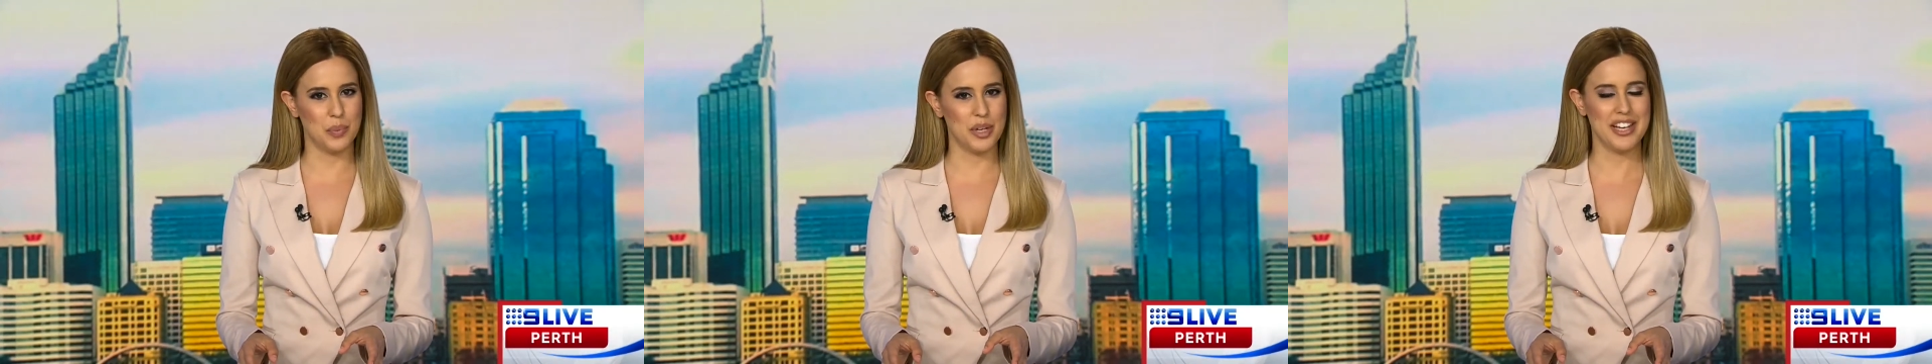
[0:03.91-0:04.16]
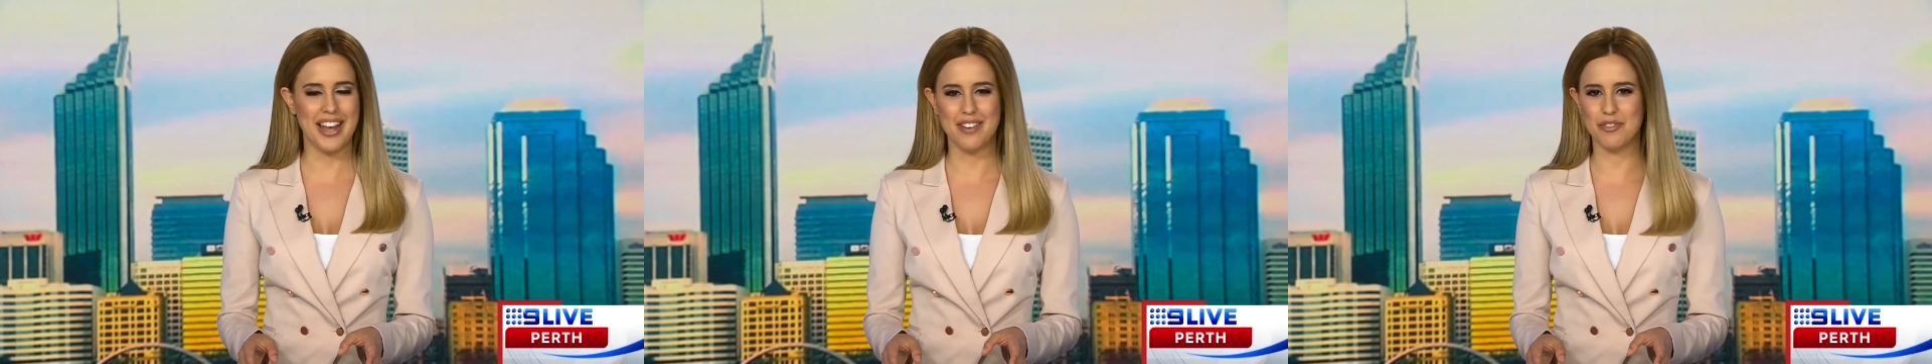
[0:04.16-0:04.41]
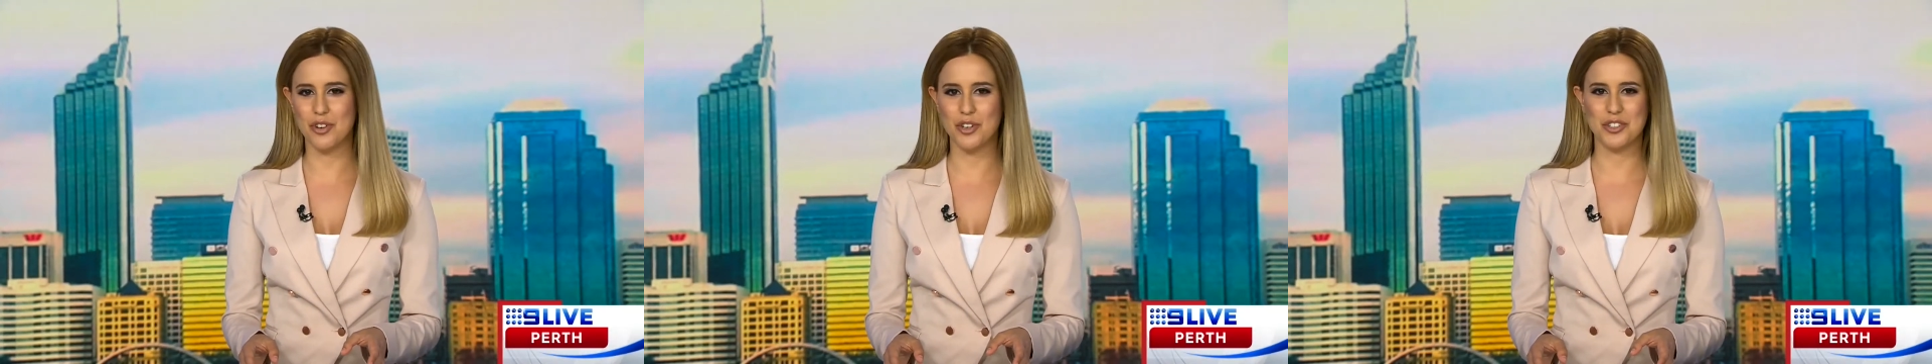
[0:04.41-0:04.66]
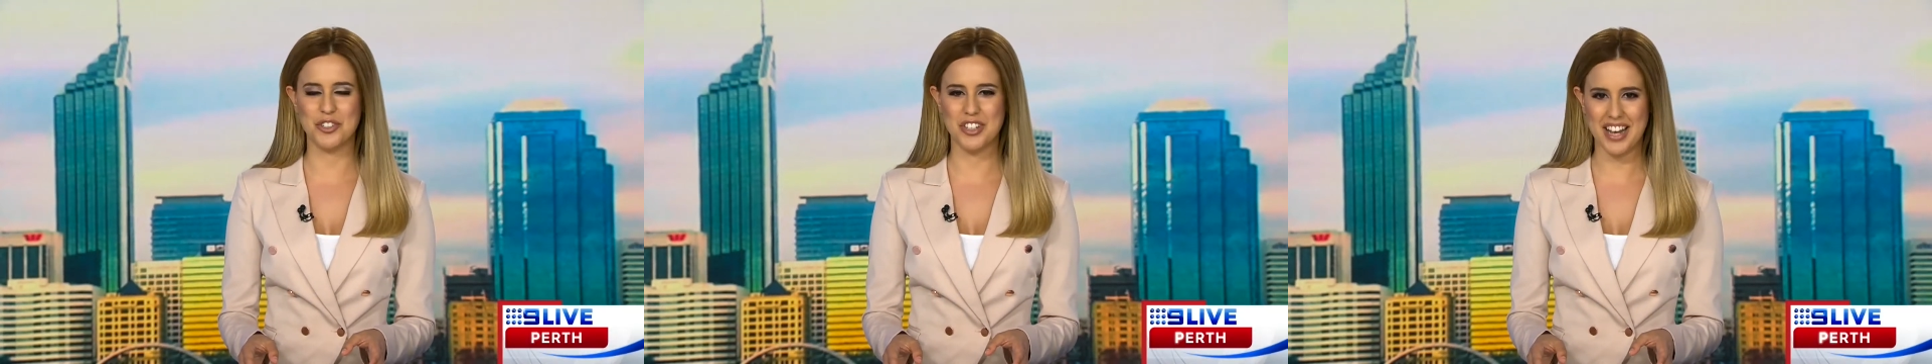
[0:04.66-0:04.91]
we have
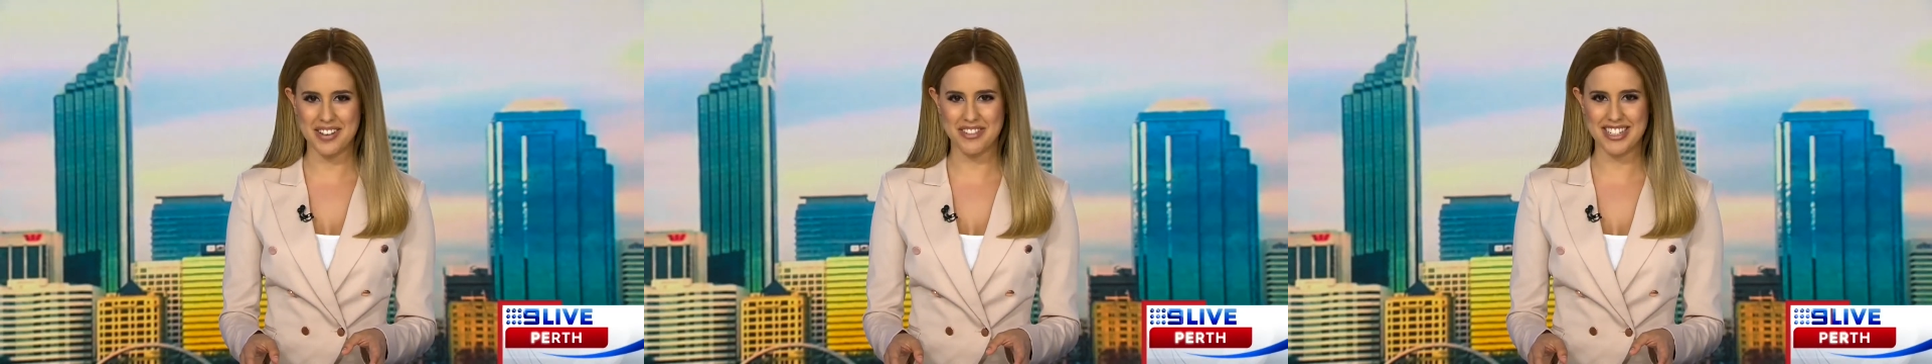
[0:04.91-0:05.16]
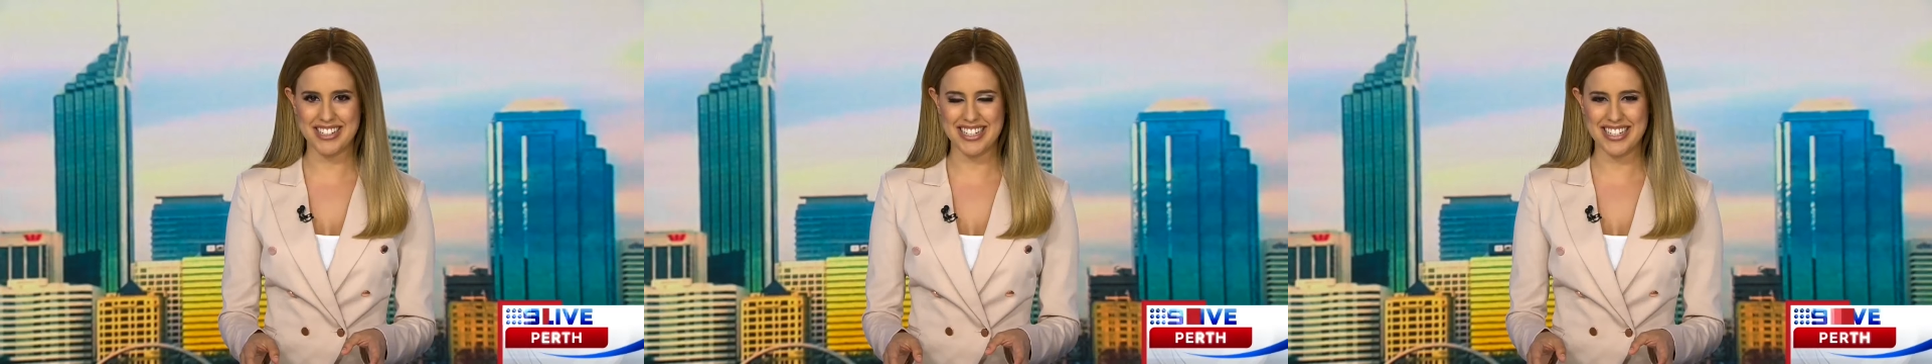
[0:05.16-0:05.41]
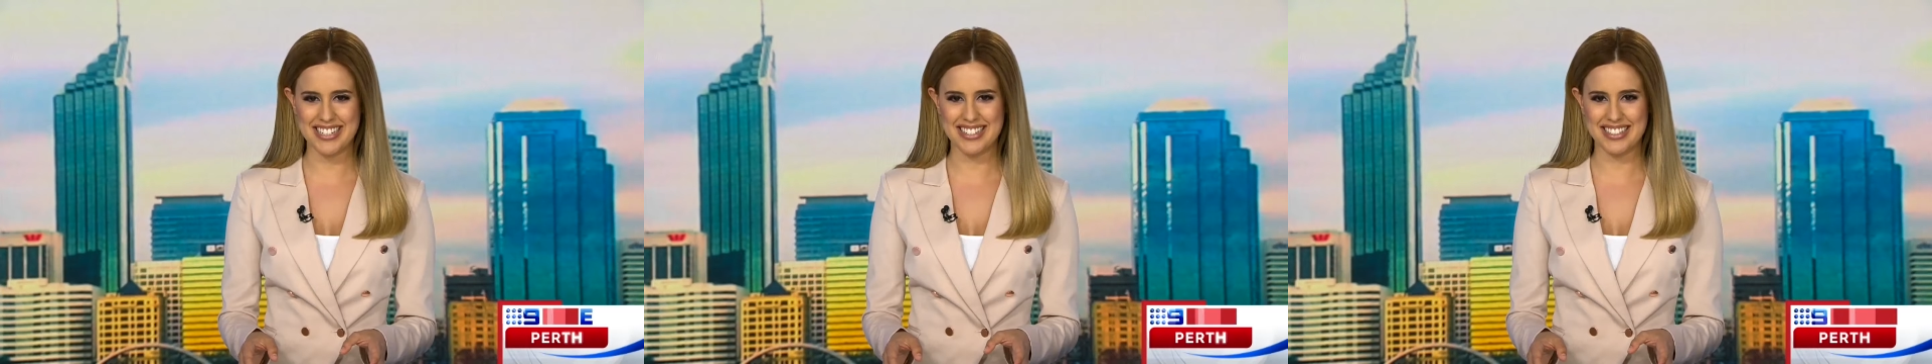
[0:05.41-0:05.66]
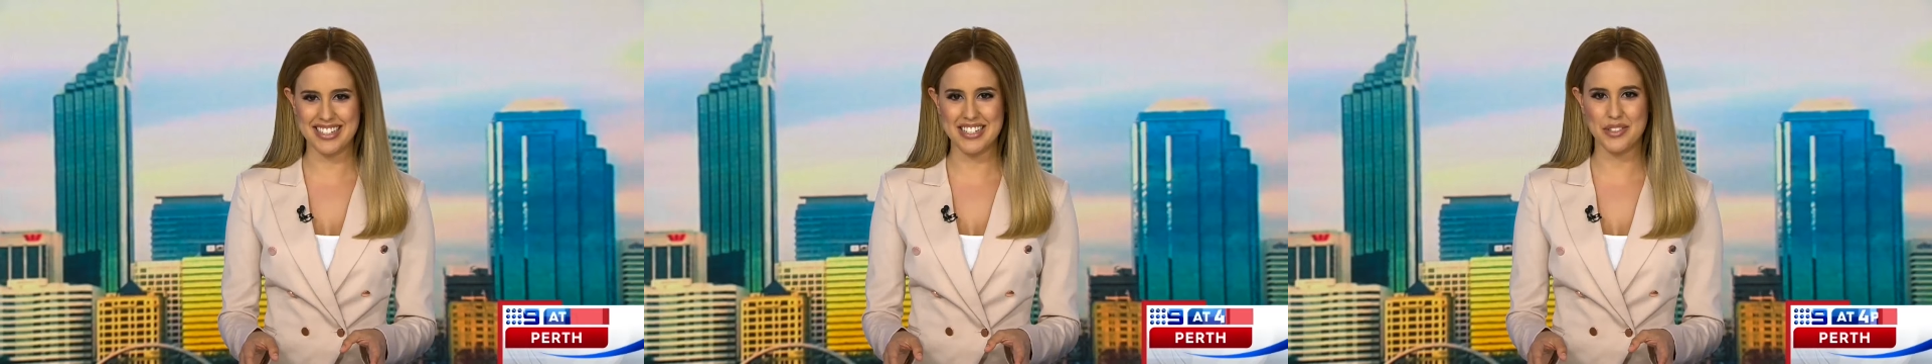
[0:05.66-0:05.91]
got you covered.
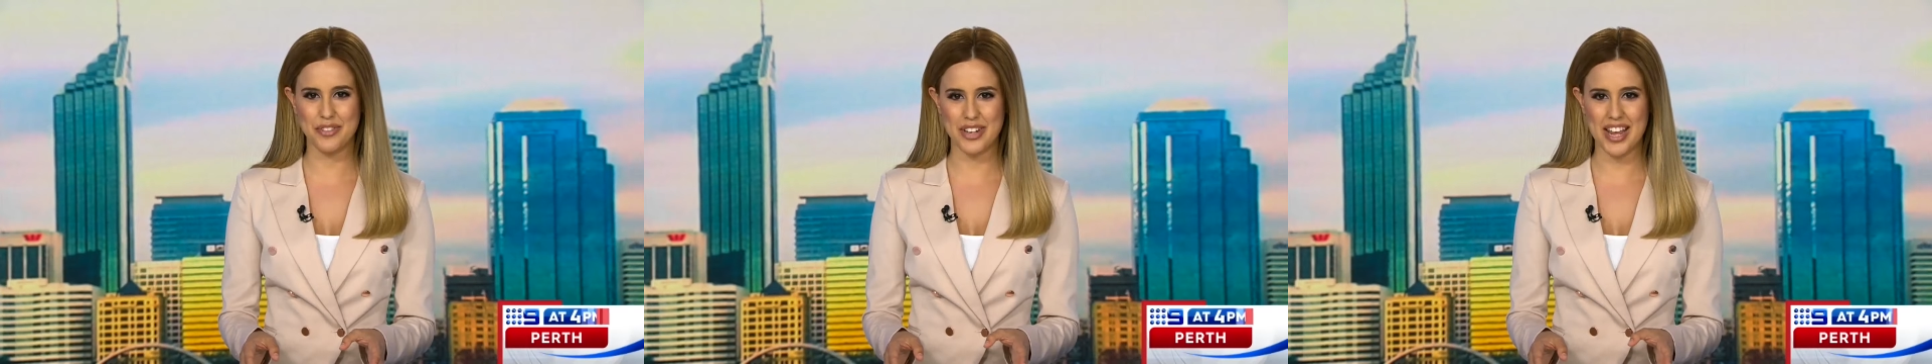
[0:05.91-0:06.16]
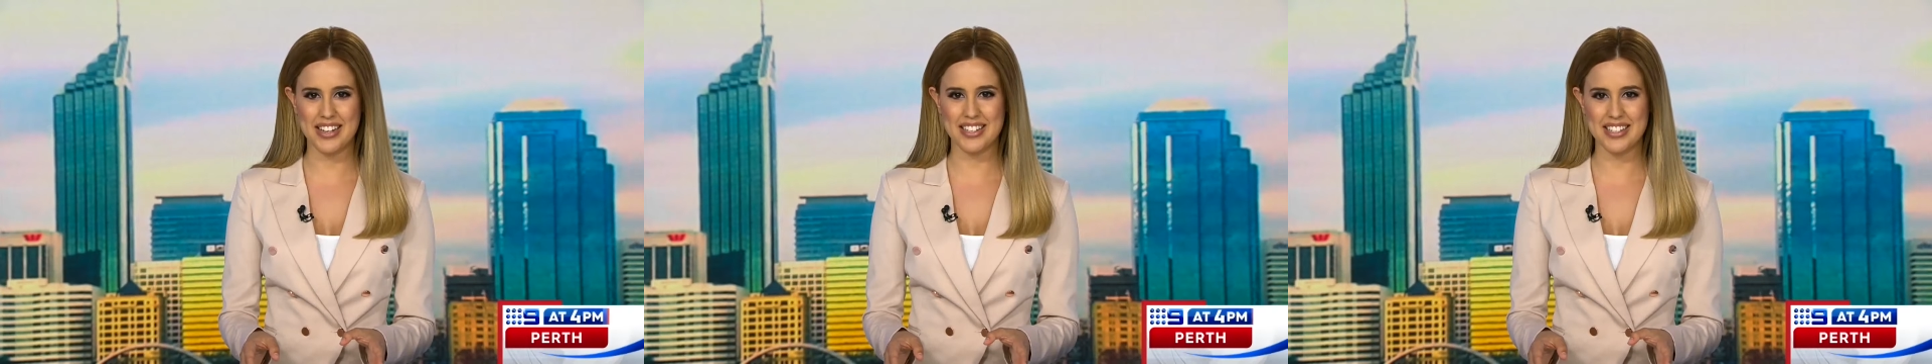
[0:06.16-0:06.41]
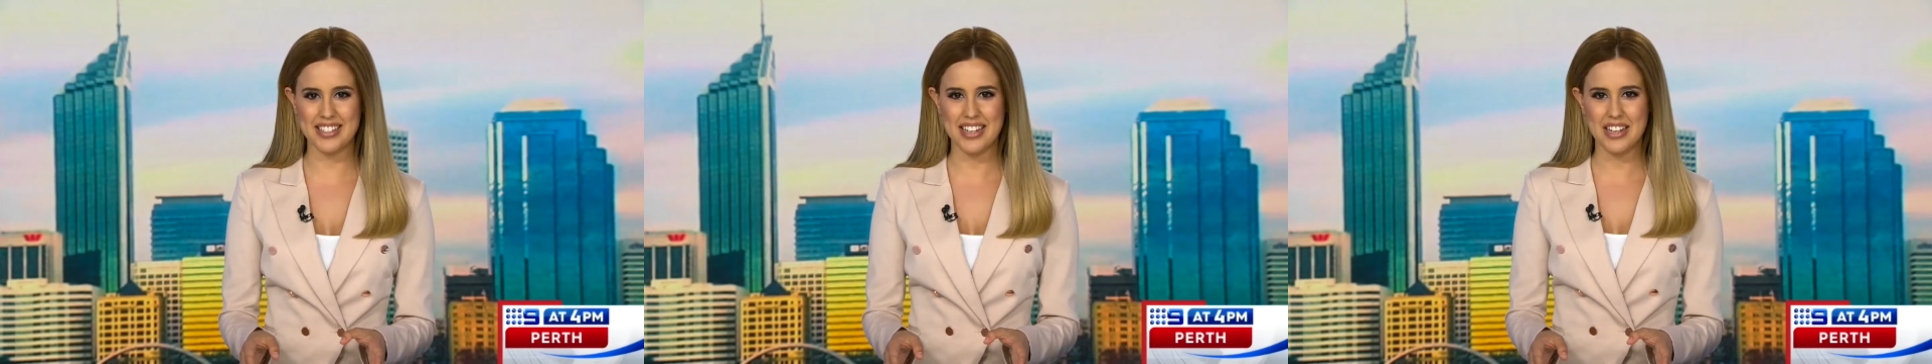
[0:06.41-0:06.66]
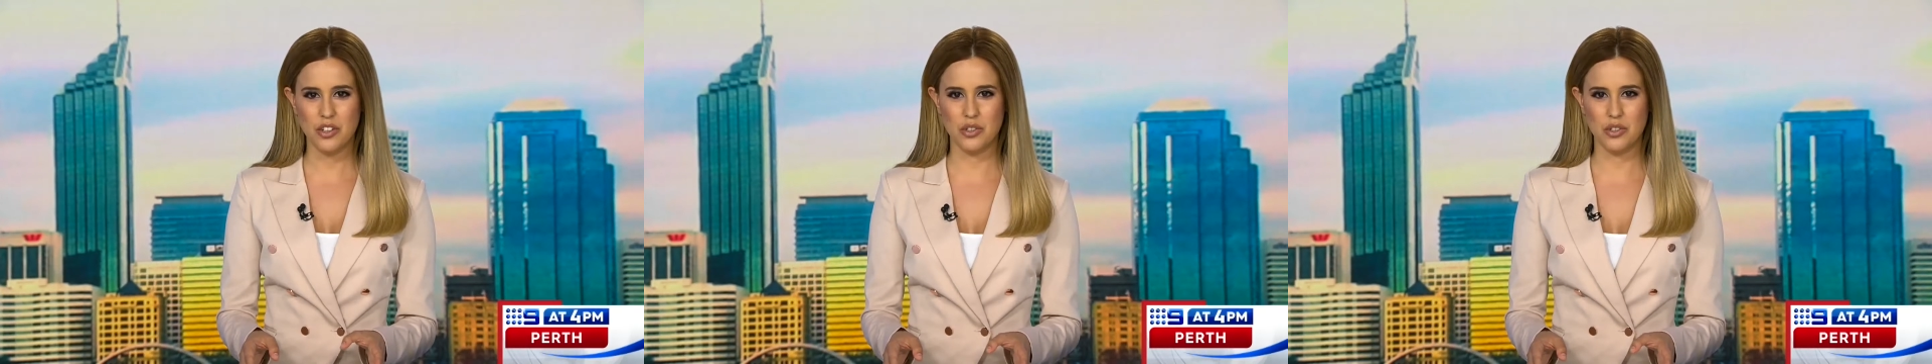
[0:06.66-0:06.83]
Here's Lisa Fernandez.